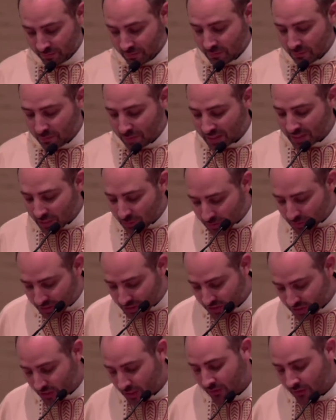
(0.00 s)
But they
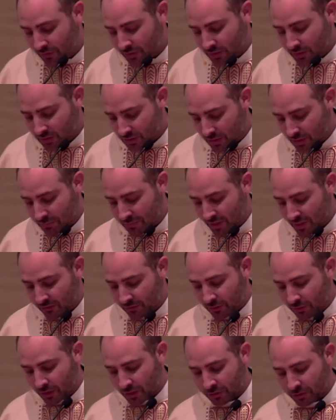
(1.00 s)
received something
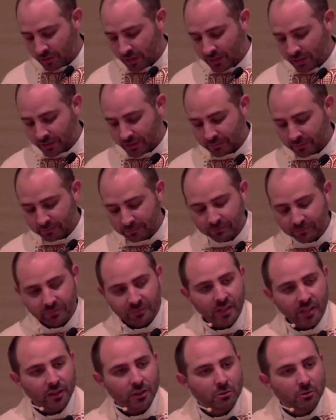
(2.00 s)
far greater.
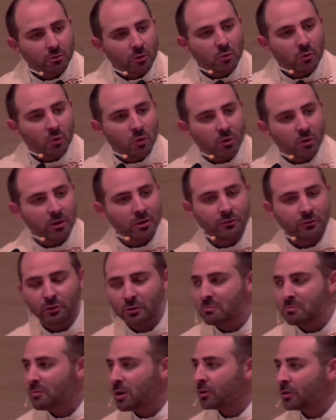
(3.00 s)
The reward for
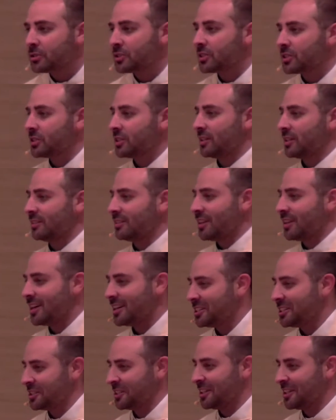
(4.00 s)
Moses and
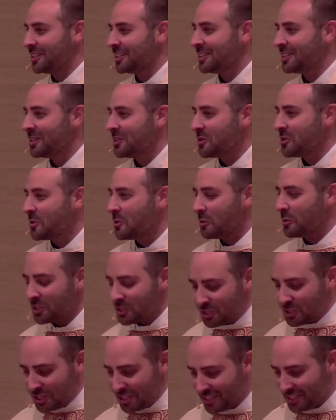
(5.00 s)
Elijah was
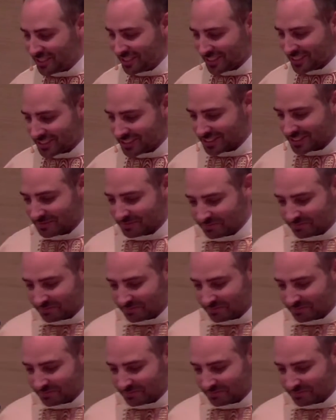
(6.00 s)
Jesus.